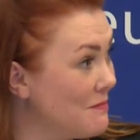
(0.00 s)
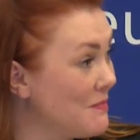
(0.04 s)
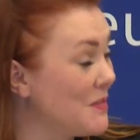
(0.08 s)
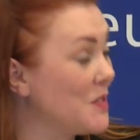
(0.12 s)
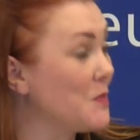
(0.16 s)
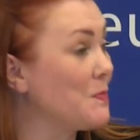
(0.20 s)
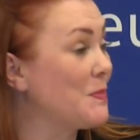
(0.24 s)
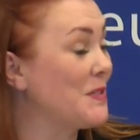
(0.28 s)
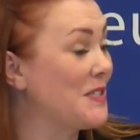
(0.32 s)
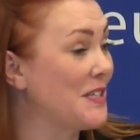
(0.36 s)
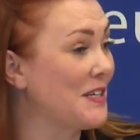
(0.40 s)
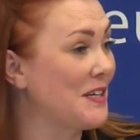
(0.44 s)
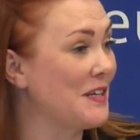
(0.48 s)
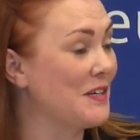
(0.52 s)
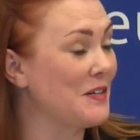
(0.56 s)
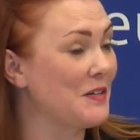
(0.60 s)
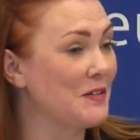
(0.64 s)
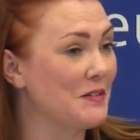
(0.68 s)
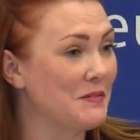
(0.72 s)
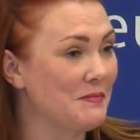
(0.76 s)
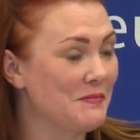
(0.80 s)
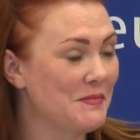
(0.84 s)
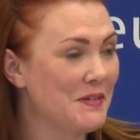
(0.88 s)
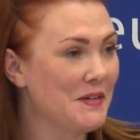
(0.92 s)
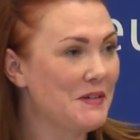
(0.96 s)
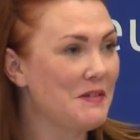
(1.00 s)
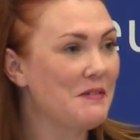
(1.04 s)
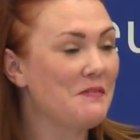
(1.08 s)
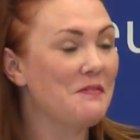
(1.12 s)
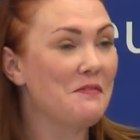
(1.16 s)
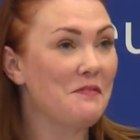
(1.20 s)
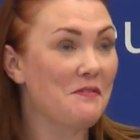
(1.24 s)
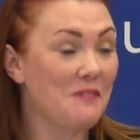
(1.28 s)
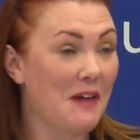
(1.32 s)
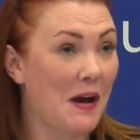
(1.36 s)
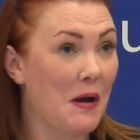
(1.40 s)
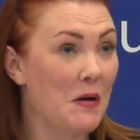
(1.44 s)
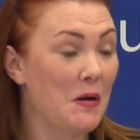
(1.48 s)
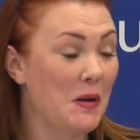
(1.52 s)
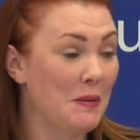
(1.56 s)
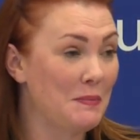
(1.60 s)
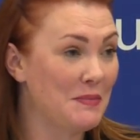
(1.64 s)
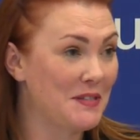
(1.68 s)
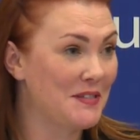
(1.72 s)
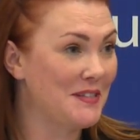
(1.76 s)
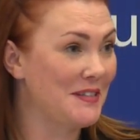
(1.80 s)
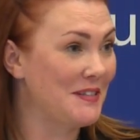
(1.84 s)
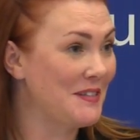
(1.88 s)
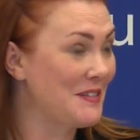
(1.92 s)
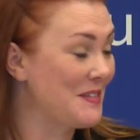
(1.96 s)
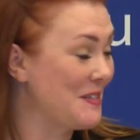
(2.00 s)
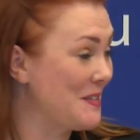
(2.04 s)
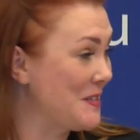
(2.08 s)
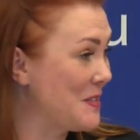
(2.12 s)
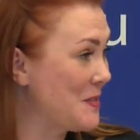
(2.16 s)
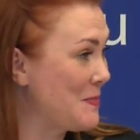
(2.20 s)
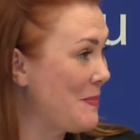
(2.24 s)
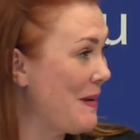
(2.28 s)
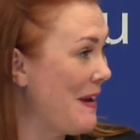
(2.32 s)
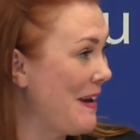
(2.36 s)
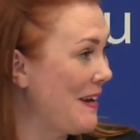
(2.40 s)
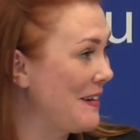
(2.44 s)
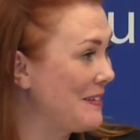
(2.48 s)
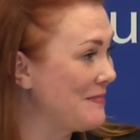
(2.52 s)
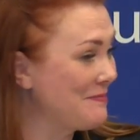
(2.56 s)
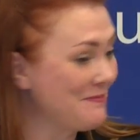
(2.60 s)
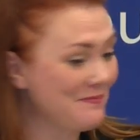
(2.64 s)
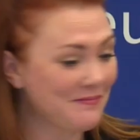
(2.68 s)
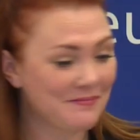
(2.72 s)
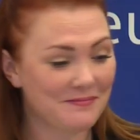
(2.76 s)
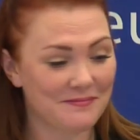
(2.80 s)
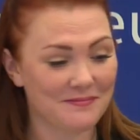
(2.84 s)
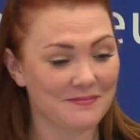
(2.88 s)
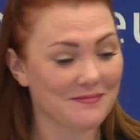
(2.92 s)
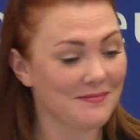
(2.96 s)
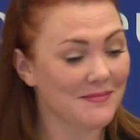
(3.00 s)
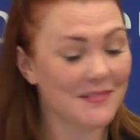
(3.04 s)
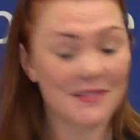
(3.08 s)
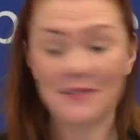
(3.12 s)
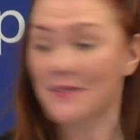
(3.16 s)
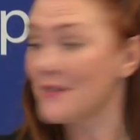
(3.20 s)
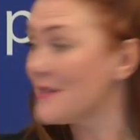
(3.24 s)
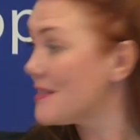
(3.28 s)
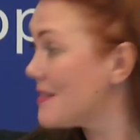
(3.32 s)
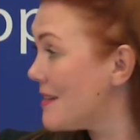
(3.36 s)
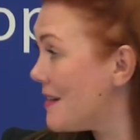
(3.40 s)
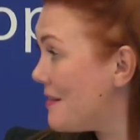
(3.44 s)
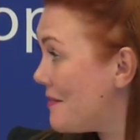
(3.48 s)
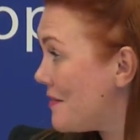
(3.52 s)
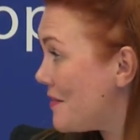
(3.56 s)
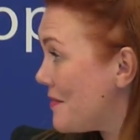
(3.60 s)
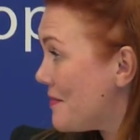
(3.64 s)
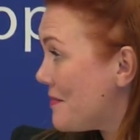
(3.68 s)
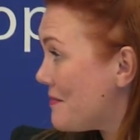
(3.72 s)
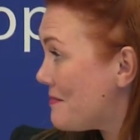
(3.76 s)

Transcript: the particular foul-ups in Spain? Is that?